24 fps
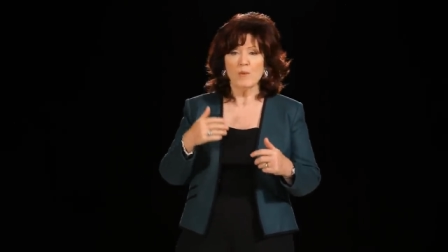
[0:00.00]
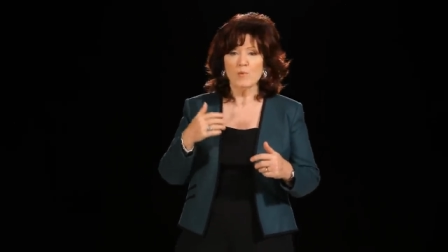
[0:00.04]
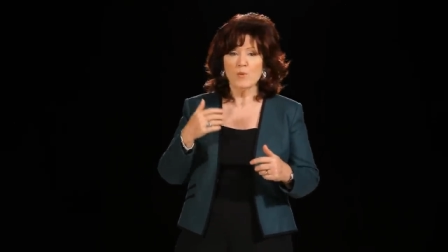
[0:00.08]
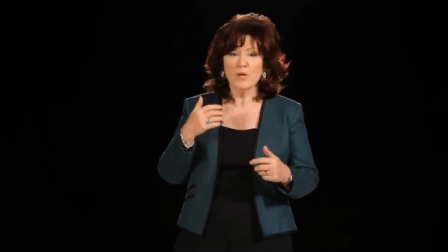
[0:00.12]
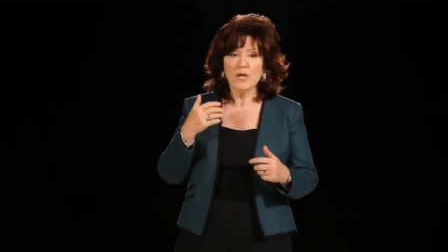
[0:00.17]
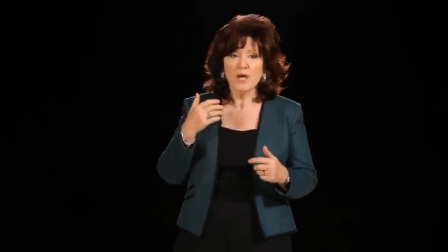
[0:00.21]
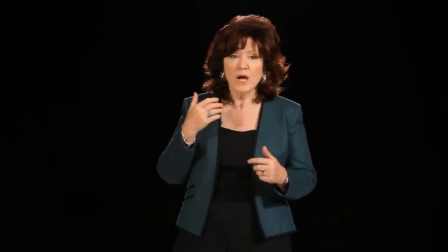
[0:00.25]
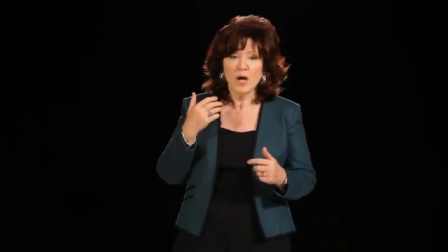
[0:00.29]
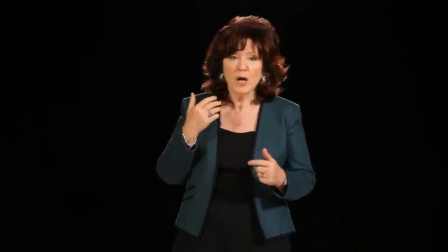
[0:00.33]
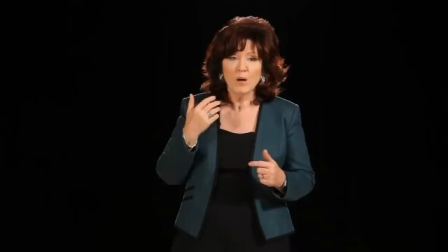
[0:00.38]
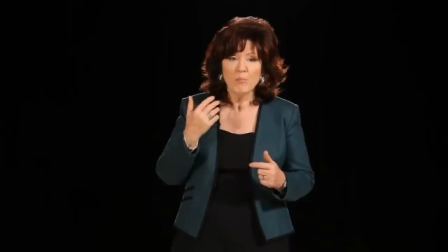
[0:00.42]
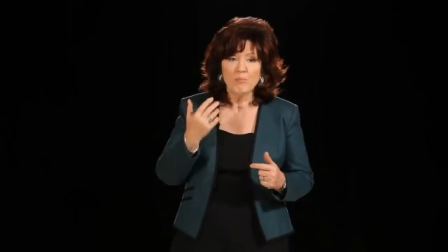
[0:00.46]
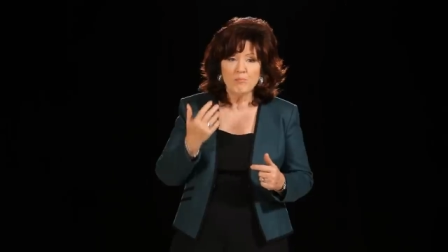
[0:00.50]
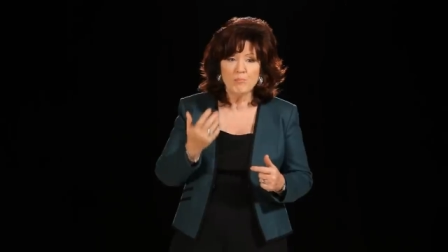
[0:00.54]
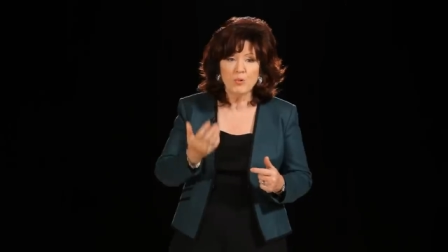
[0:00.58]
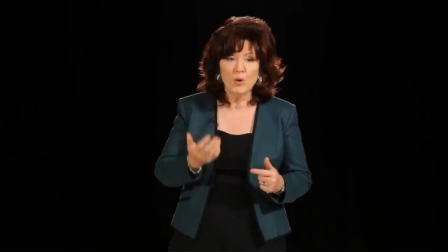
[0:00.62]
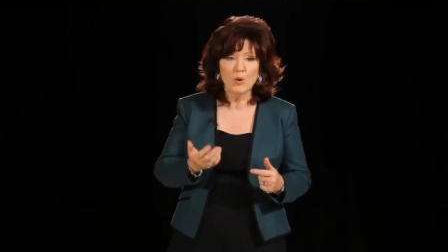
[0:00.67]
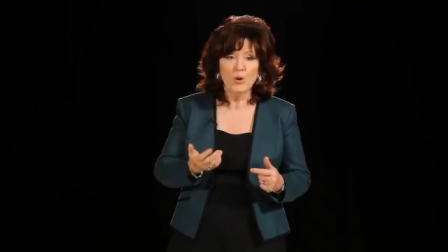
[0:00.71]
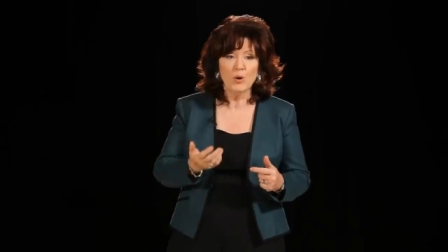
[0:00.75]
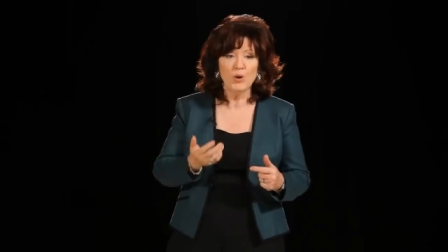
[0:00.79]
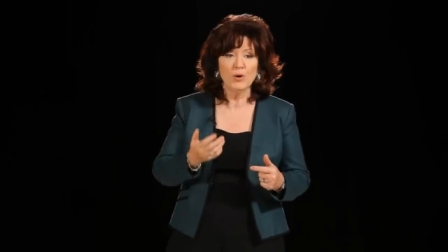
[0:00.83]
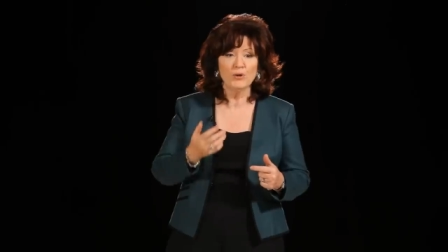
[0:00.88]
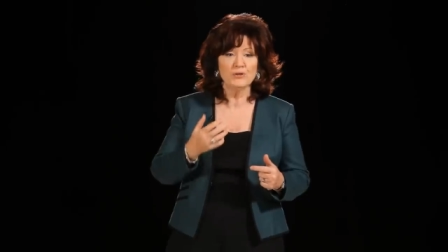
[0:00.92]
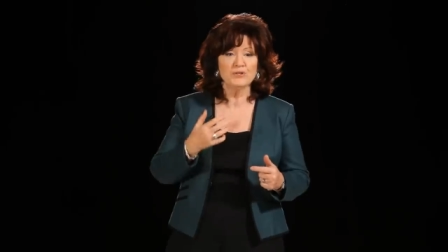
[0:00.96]
we are
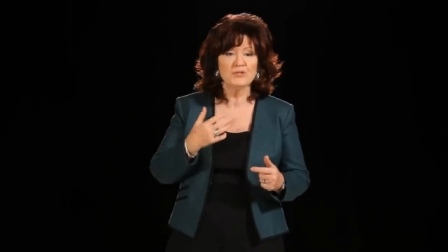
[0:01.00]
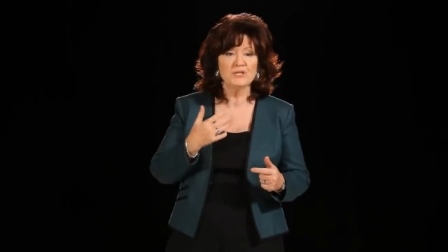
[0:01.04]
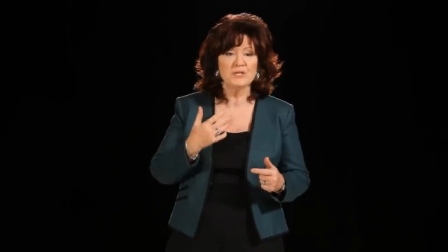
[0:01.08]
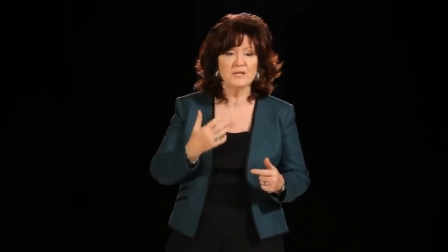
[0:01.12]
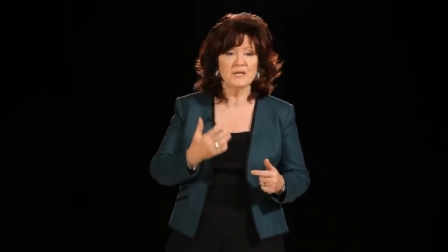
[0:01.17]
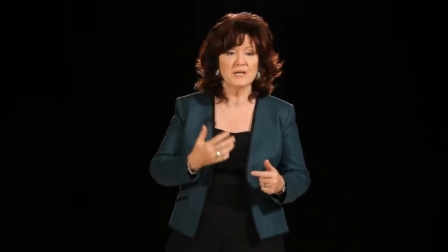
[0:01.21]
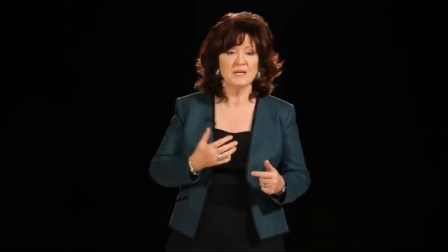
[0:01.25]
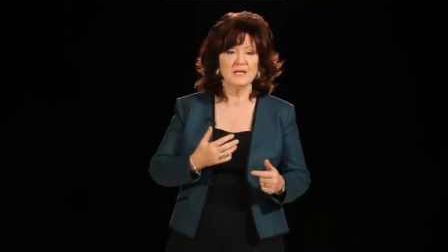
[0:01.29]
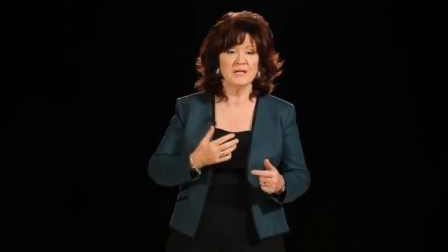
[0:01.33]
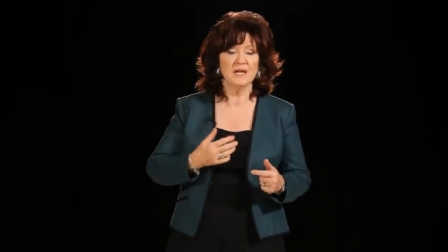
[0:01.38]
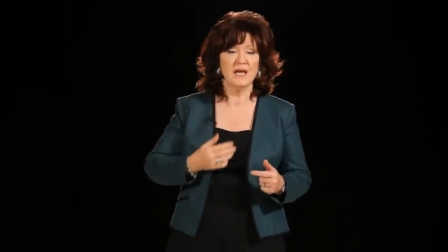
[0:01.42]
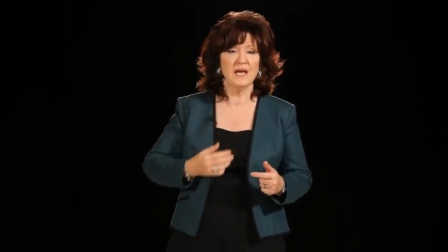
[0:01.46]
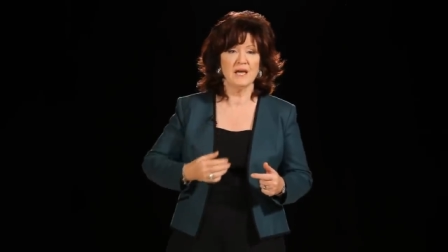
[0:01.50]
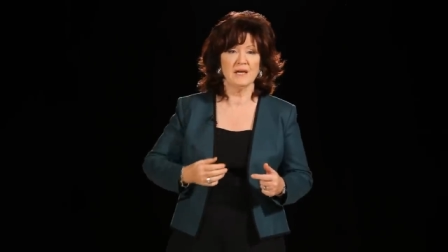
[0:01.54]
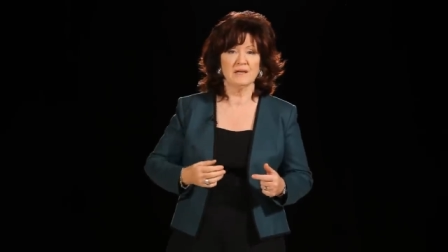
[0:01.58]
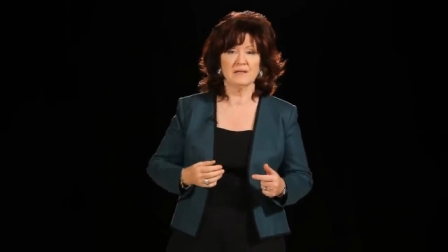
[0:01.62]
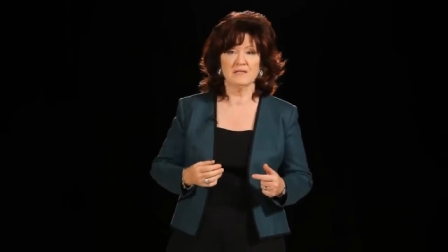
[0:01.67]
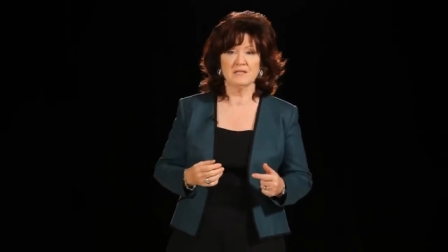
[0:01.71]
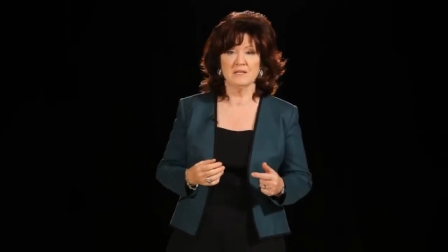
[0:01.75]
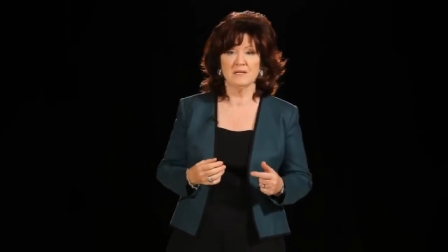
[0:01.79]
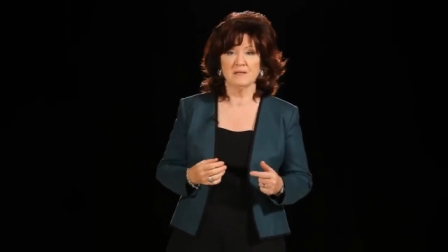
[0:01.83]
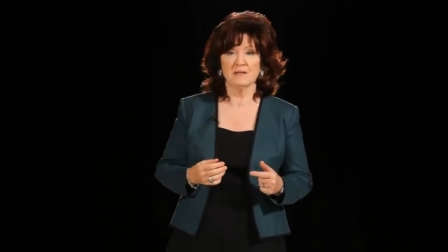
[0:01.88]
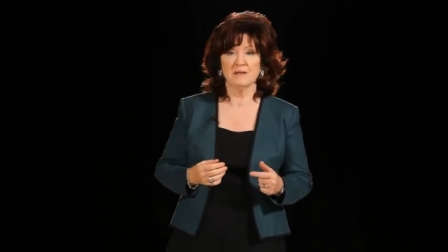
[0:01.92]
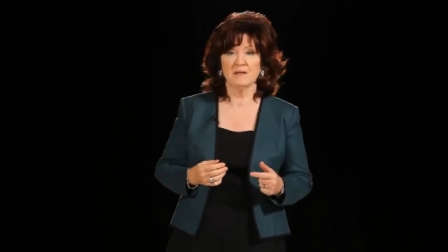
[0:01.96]
born to
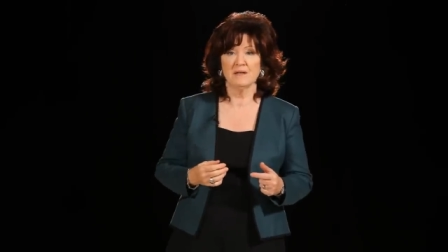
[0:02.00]
connect.